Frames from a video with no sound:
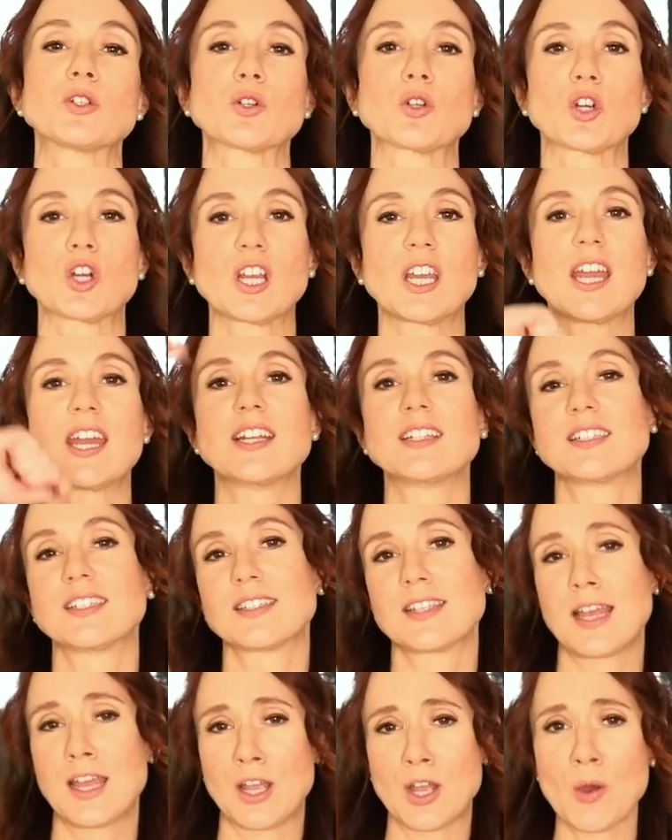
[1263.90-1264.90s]
to her kids and
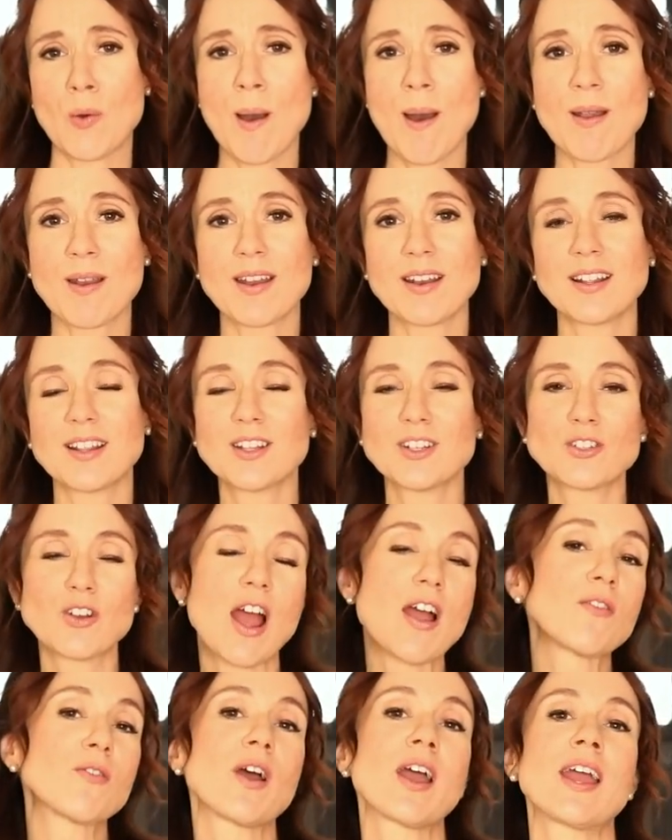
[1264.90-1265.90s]
say, go out into the
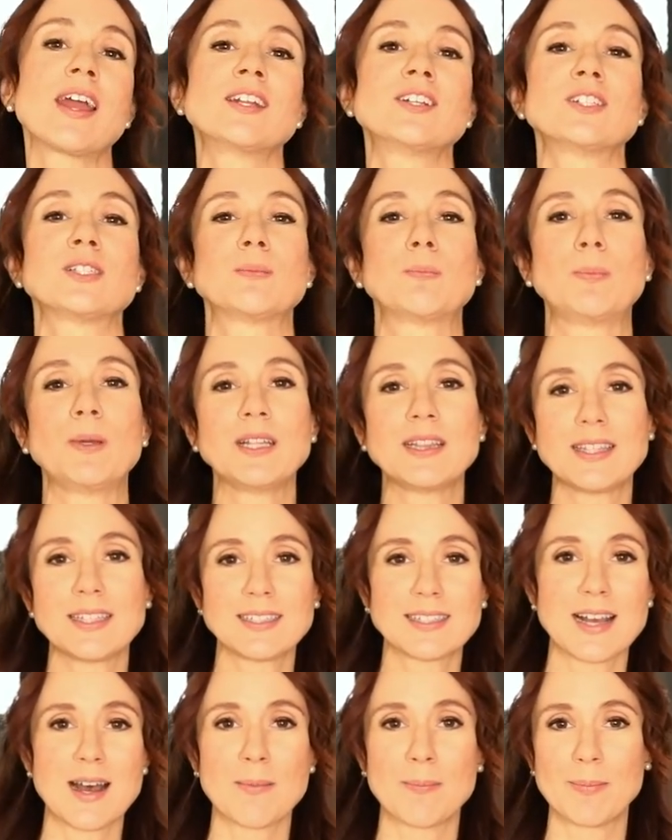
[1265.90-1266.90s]
driveway and just beat
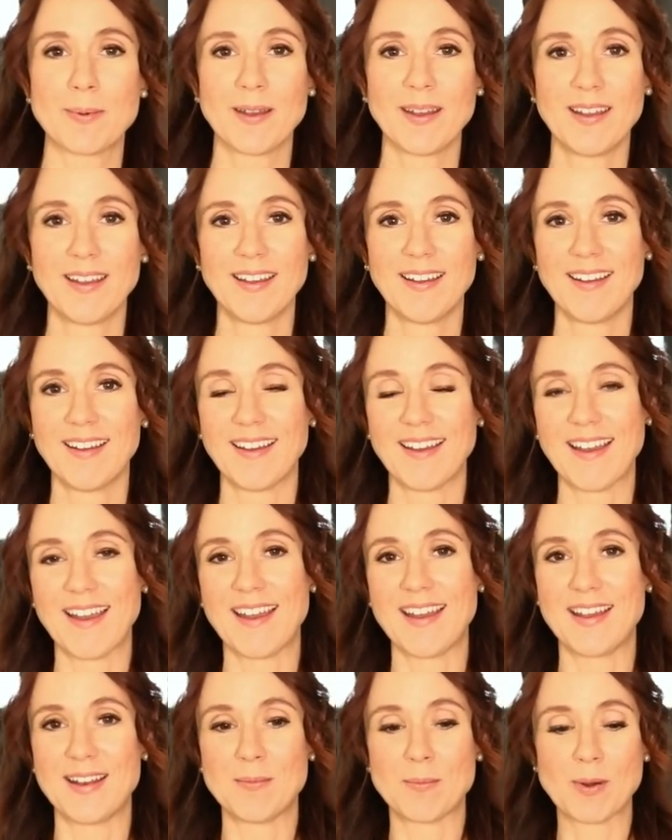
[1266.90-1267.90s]
these up
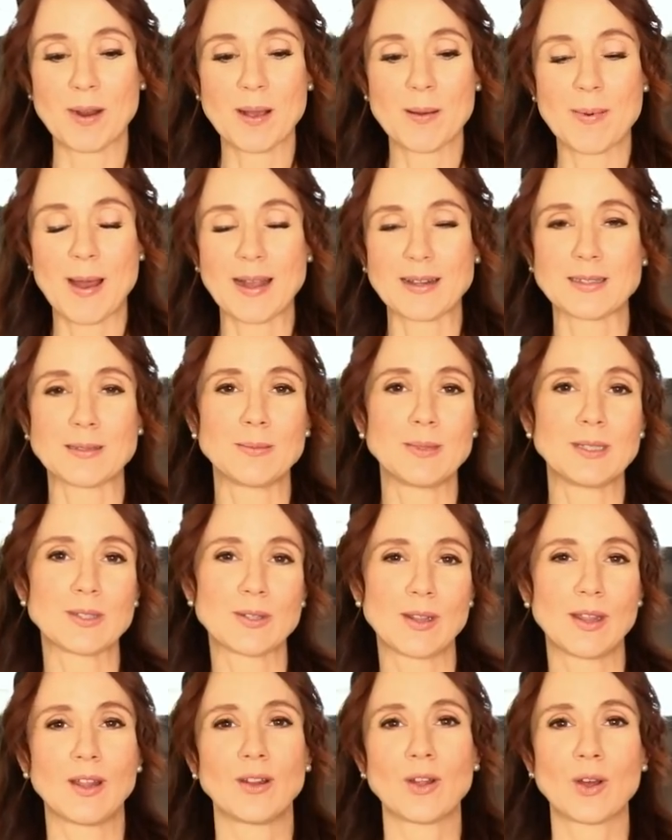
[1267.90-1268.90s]
and bring them back to me
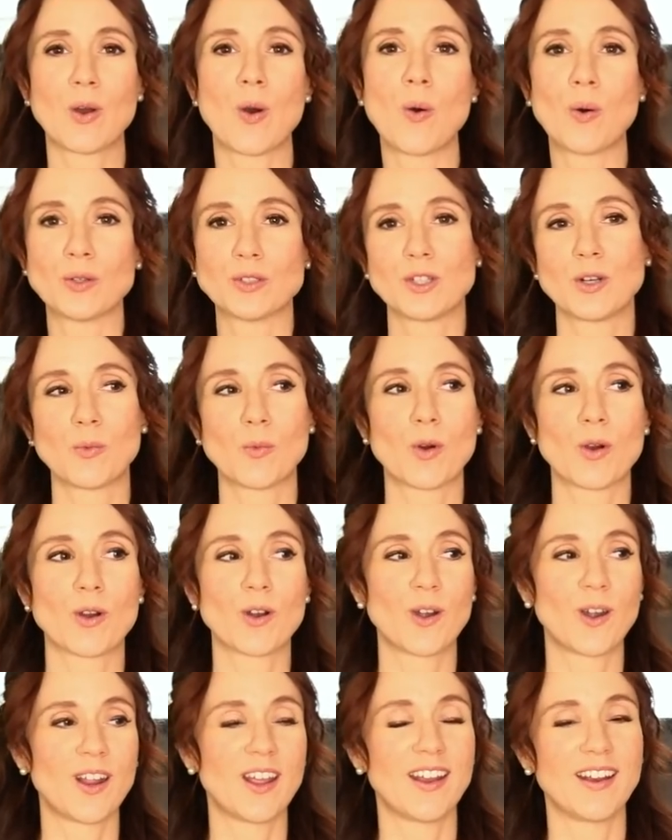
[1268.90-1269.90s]
so they look old and
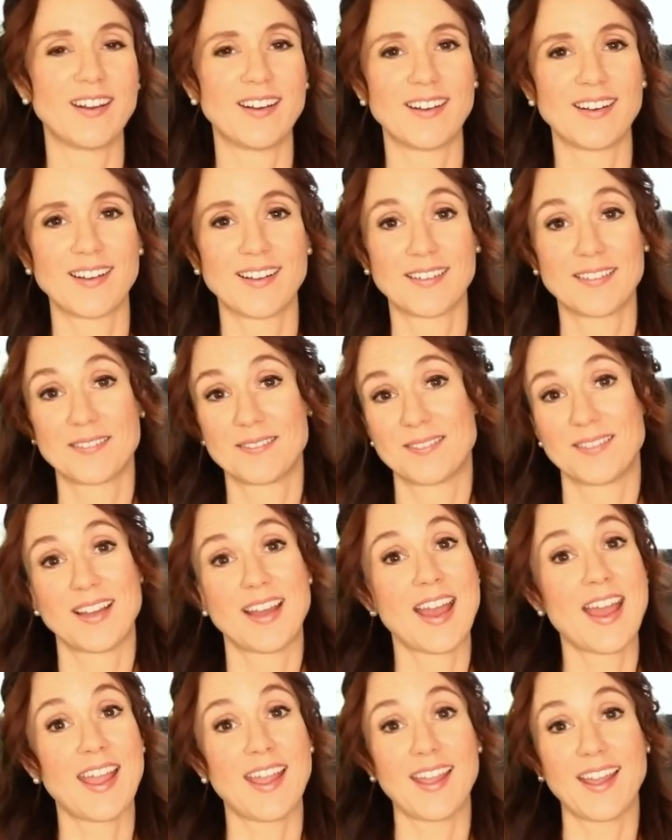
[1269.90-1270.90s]
worn. And
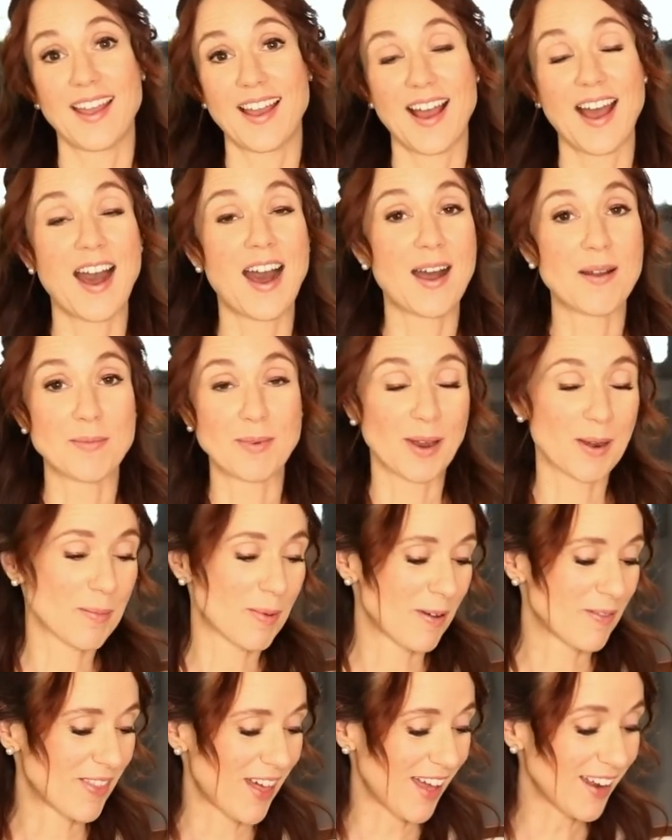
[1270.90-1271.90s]
hey, I'm not
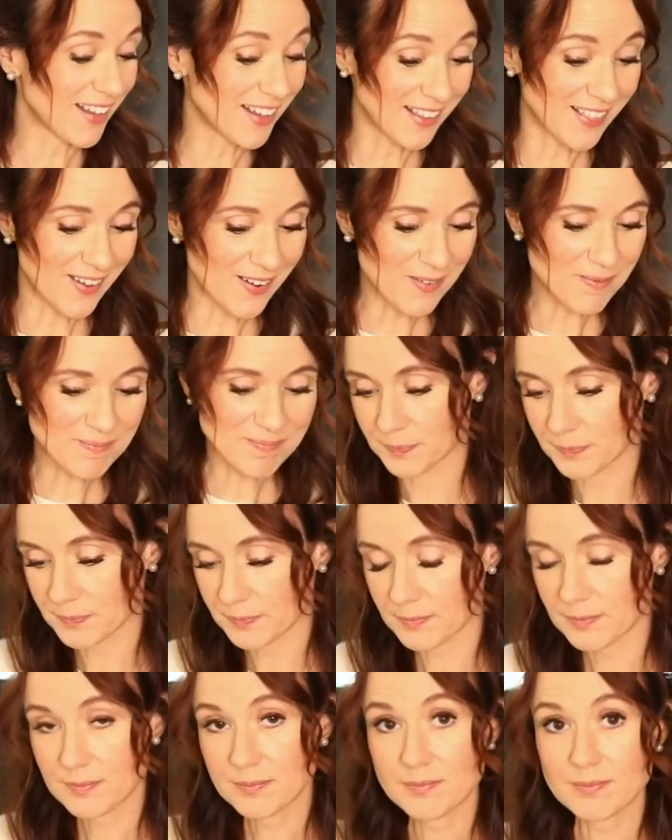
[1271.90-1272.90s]
above that either.
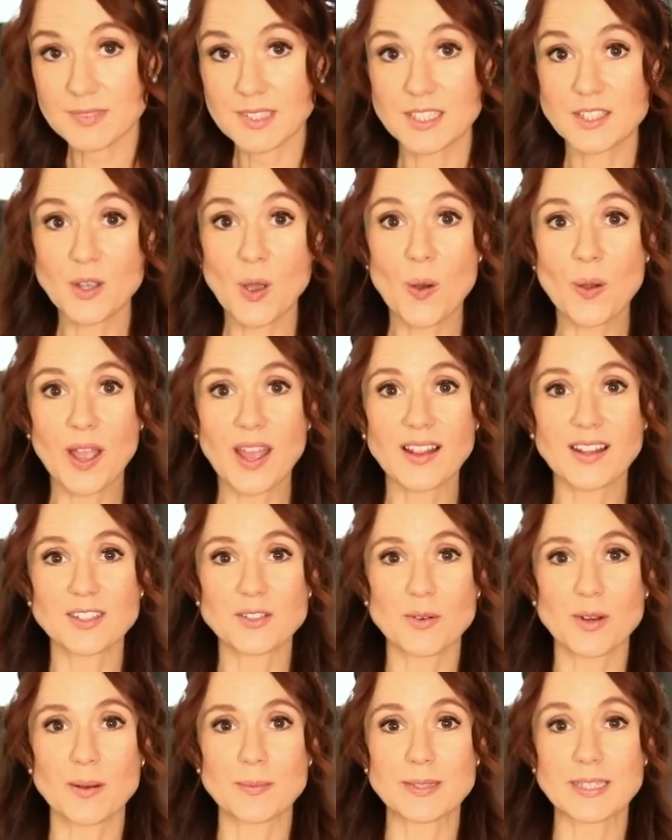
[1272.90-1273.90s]
So okay,
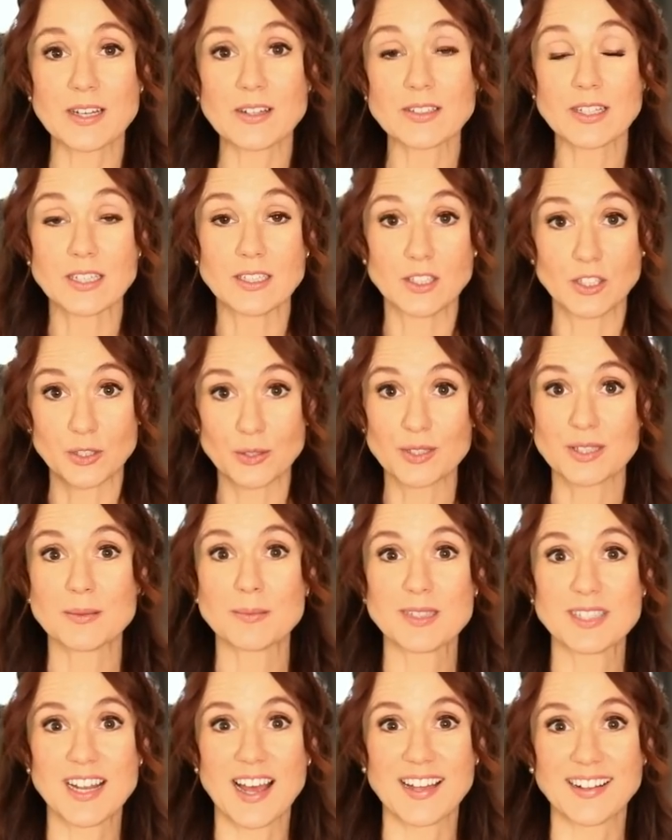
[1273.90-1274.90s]
let's run upstairs and do
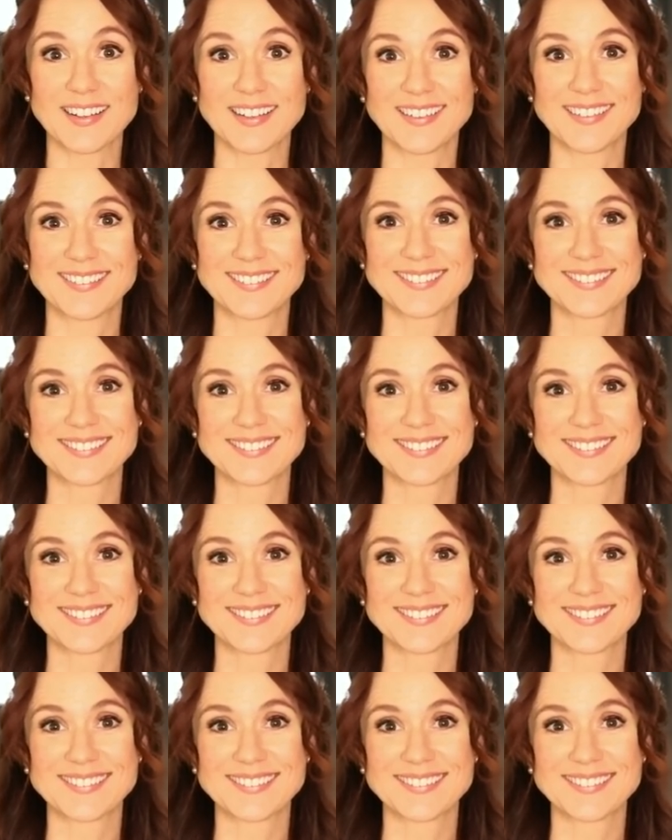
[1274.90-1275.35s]
some styling.